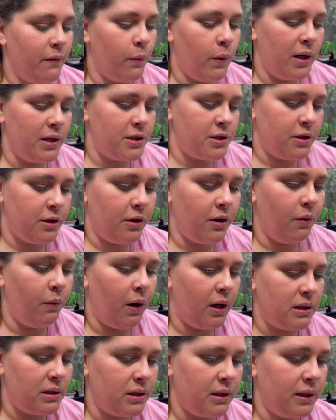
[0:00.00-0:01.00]
watched her, go
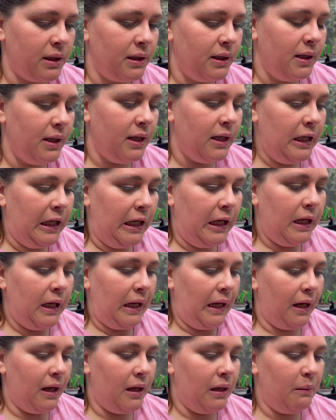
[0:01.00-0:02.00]
watch her.
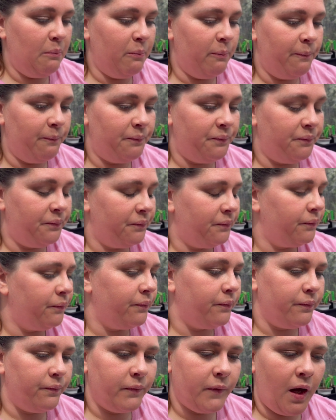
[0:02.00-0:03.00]

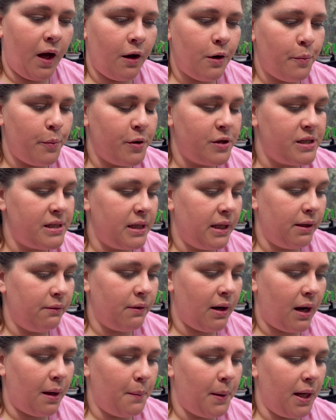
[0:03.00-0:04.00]
100%
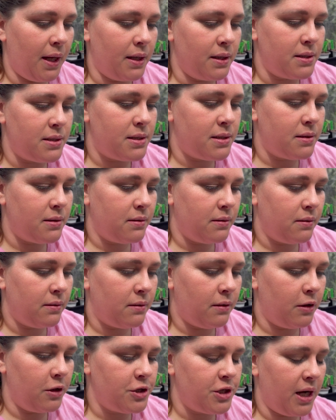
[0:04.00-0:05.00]
recommend
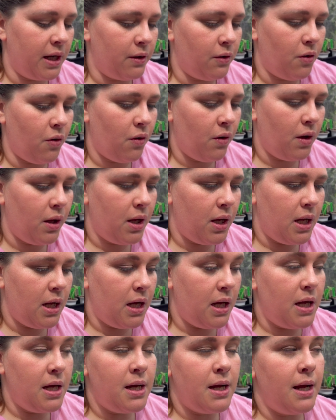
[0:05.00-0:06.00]
her channel.
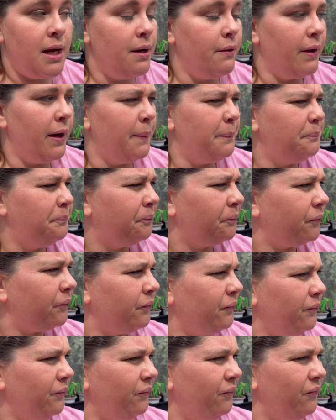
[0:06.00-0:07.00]
Anyway,
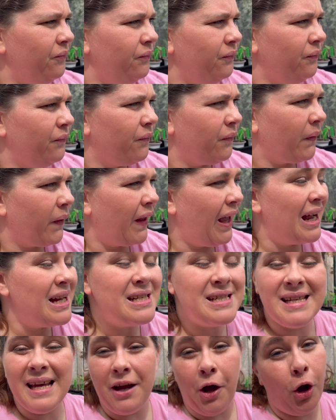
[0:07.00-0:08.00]
I
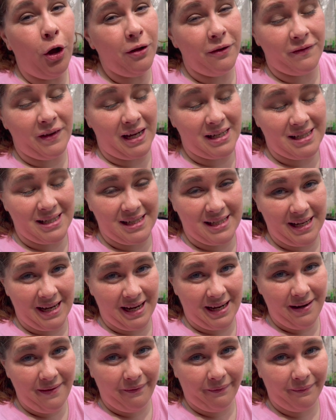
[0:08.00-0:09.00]
say all of that to
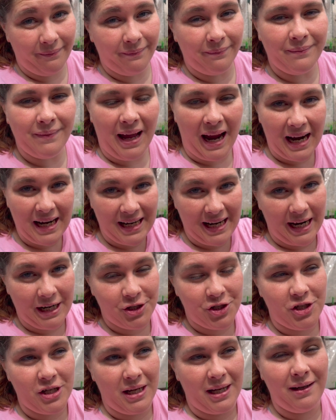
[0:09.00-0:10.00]
say
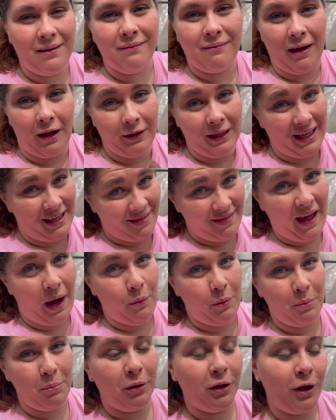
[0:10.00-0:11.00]
ADHD. I'll link that
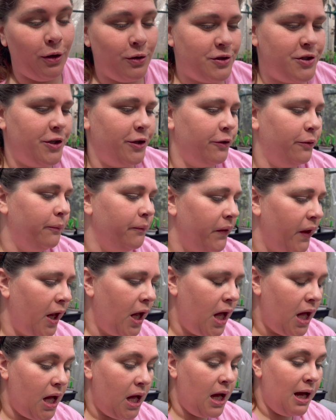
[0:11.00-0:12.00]
one below too.
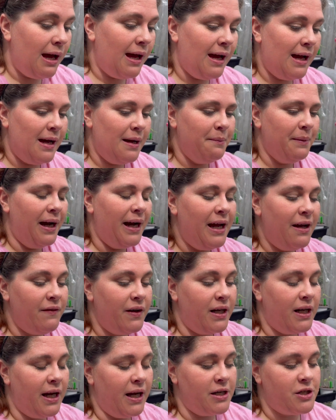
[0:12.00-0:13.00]
I have
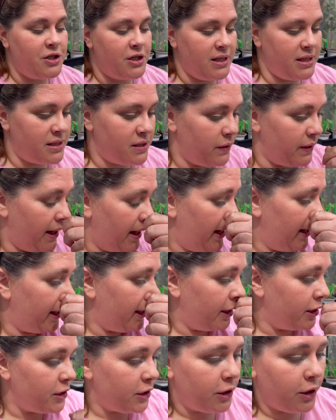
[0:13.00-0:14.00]
ADHD, so yeah, I
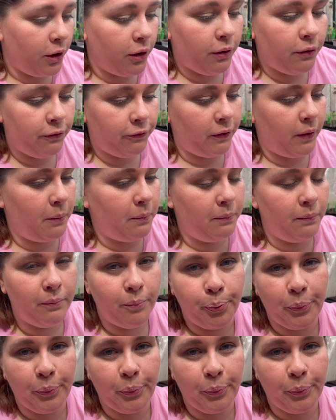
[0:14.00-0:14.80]
can go from